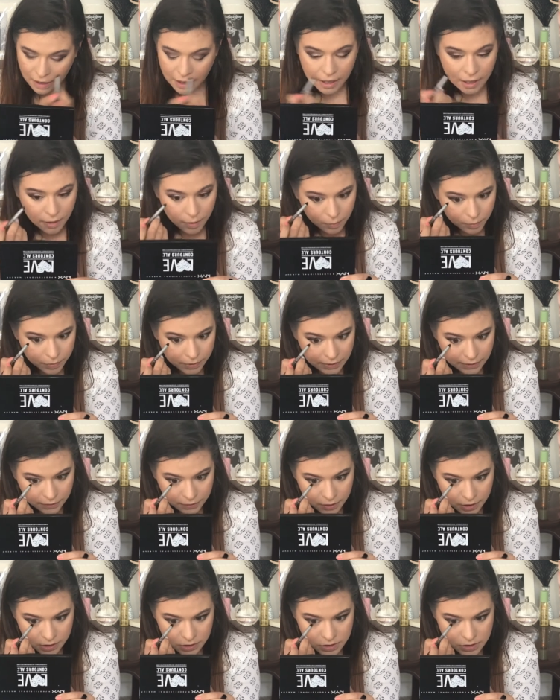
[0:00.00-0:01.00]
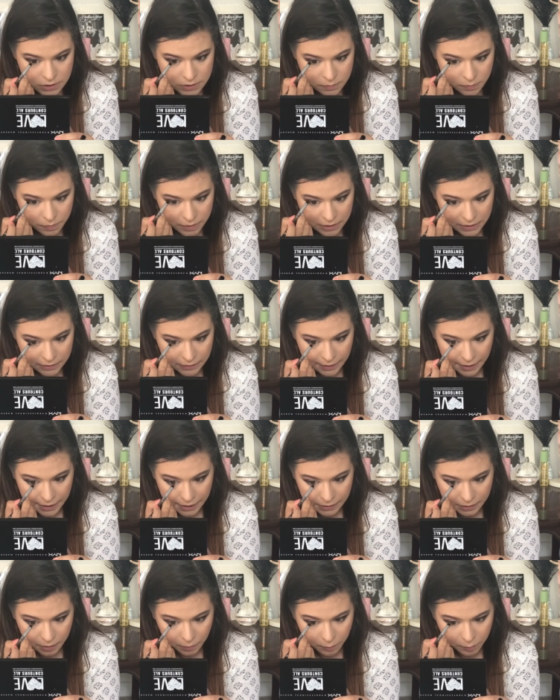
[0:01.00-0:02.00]
Um, but it could just be
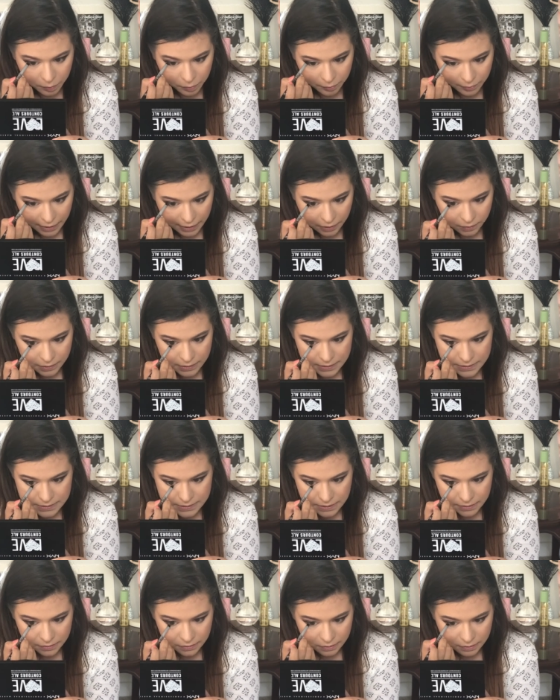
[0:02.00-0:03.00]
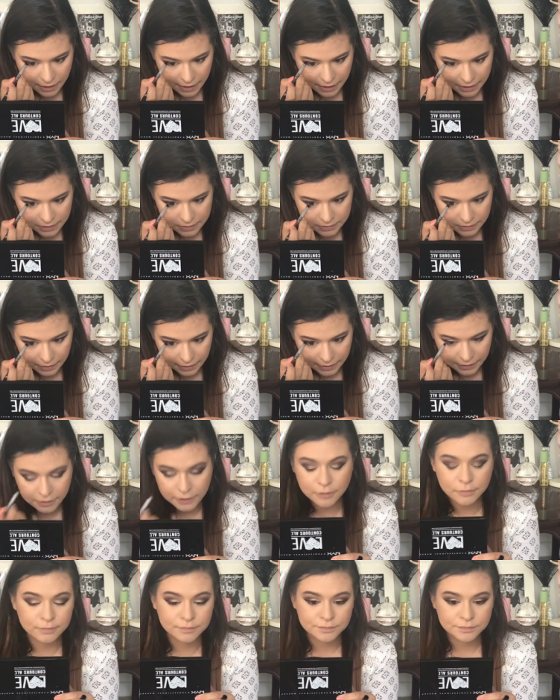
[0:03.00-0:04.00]
that the brown isn't that
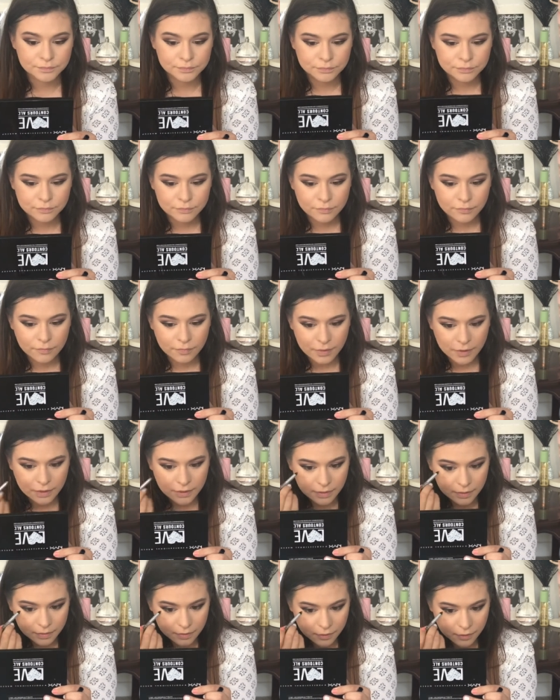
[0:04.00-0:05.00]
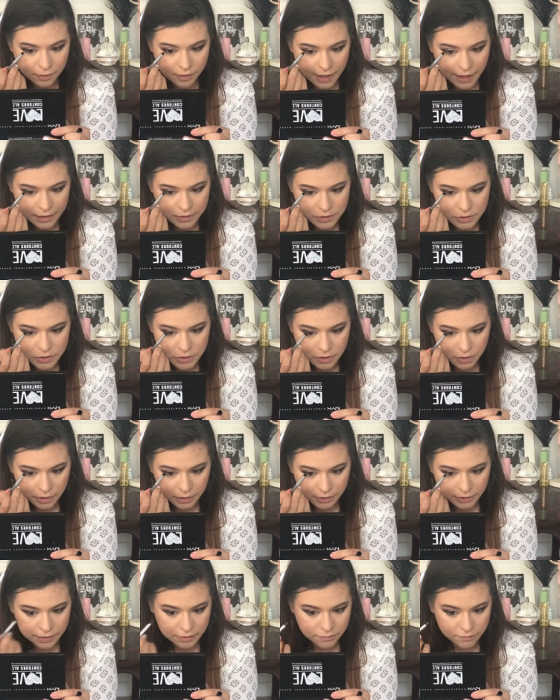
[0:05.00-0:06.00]
like that
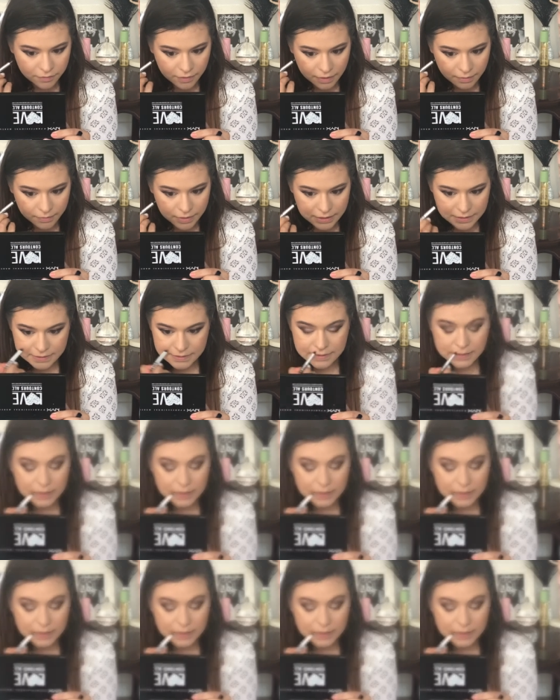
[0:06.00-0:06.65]
dark if that makes